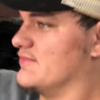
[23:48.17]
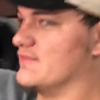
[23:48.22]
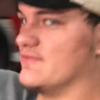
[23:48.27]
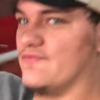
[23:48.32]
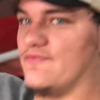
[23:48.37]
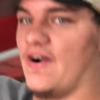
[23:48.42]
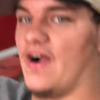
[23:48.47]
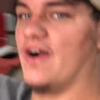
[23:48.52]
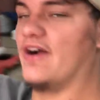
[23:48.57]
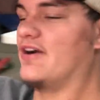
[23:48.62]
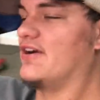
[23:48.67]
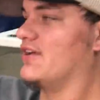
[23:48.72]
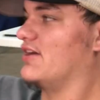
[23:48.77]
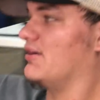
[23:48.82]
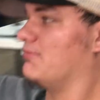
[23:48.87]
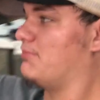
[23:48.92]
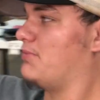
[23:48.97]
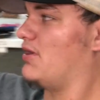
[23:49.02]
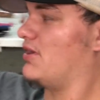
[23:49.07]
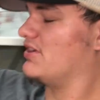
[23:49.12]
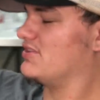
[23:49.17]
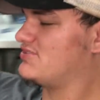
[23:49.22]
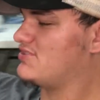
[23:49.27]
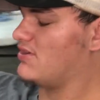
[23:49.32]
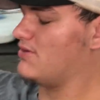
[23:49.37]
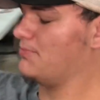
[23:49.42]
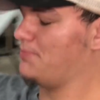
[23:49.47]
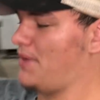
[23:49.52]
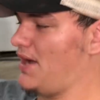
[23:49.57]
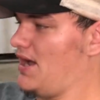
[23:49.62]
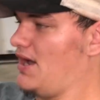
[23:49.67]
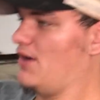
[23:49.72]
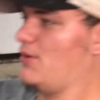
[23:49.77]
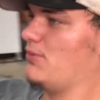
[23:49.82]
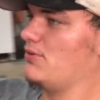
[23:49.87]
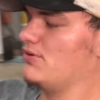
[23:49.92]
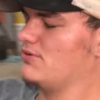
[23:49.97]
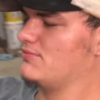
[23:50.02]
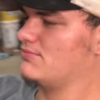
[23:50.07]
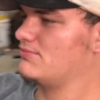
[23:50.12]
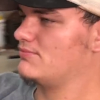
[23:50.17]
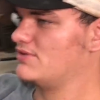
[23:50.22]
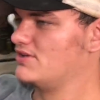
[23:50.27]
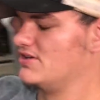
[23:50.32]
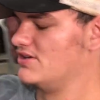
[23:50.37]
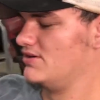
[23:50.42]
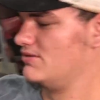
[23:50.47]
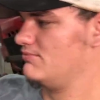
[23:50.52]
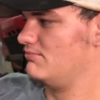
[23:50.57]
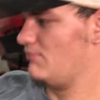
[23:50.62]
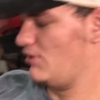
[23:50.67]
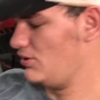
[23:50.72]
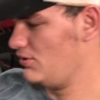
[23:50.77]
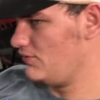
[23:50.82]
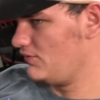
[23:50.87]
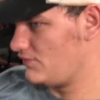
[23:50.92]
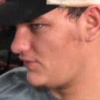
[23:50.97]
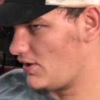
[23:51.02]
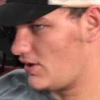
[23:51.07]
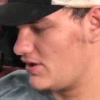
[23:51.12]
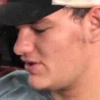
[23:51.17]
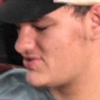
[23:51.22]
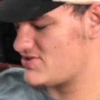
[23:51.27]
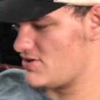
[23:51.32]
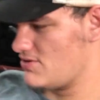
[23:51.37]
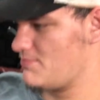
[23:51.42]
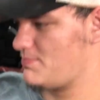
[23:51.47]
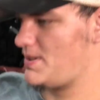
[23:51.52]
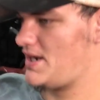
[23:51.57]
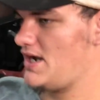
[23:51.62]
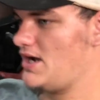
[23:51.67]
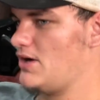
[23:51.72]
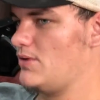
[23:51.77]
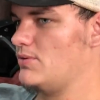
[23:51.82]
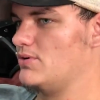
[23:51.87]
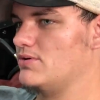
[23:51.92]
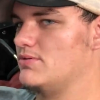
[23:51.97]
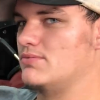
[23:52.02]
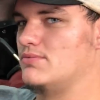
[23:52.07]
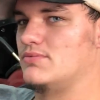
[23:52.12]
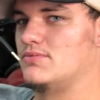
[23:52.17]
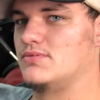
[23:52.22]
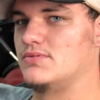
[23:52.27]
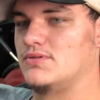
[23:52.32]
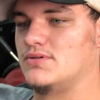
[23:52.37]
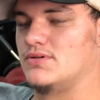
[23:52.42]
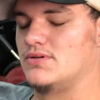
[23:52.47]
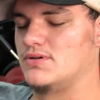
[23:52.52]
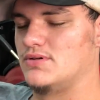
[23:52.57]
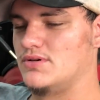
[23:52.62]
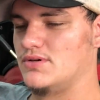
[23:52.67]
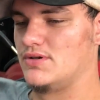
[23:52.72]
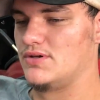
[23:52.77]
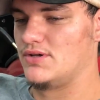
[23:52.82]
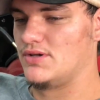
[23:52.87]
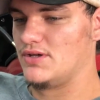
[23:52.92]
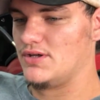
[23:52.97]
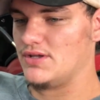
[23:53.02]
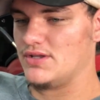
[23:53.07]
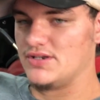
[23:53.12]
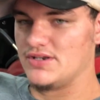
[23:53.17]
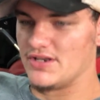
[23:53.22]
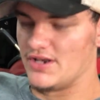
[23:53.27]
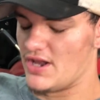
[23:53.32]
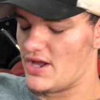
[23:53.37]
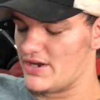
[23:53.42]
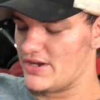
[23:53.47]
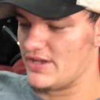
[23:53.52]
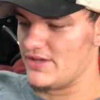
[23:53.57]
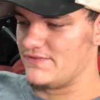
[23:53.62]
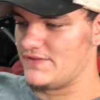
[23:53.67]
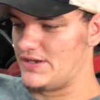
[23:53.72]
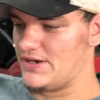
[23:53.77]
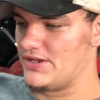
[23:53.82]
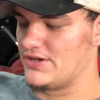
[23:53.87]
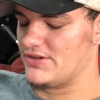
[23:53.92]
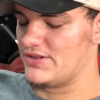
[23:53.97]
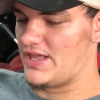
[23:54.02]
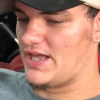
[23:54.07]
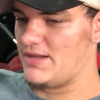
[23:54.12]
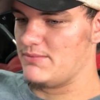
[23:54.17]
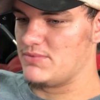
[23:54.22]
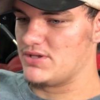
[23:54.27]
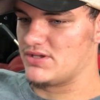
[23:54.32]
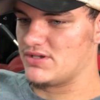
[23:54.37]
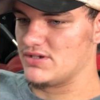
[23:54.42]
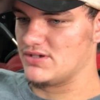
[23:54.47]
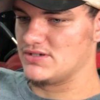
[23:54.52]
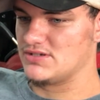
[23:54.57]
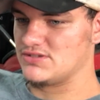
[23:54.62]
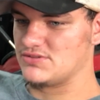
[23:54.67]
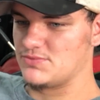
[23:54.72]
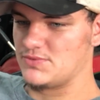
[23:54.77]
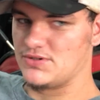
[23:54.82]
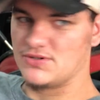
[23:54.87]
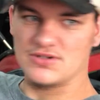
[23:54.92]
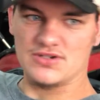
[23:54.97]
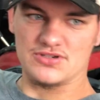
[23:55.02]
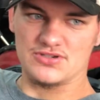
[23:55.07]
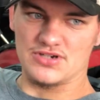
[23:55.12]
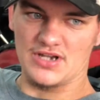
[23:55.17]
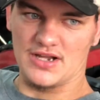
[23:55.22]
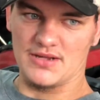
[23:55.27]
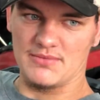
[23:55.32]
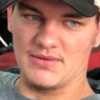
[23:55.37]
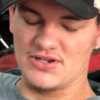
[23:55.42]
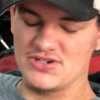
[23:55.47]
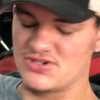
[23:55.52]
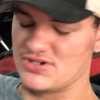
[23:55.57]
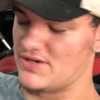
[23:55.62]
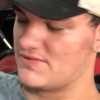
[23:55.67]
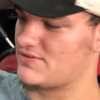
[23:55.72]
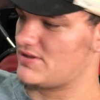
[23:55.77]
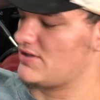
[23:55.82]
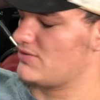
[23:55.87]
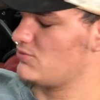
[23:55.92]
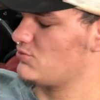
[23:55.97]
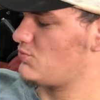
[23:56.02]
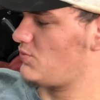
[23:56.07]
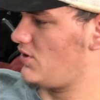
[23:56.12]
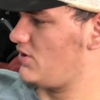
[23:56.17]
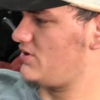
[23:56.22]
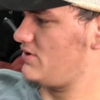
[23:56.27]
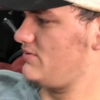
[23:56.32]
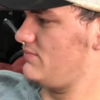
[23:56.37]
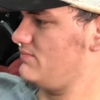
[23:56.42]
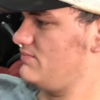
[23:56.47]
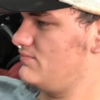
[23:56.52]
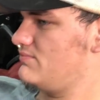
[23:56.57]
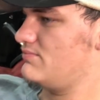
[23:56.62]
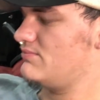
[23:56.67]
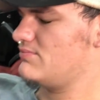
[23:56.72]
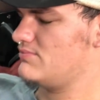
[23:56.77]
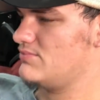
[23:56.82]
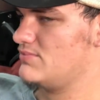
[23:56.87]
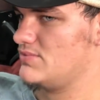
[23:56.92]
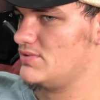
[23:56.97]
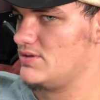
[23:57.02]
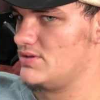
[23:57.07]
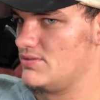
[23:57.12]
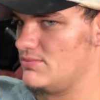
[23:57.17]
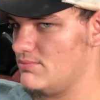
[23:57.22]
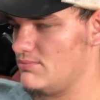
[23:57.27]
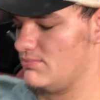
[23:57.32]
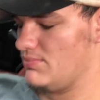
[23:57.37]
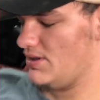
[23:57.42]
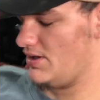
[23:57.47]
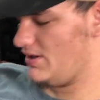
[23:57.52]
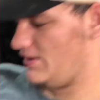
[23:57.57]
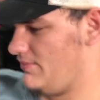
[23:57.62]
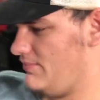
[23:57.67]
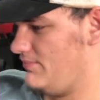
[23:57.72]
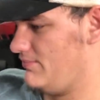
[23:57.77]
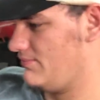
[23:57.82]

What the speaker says: fired up on its own power, moved on its own power. Did not get a video of that because we were trying to make sure everything was working. But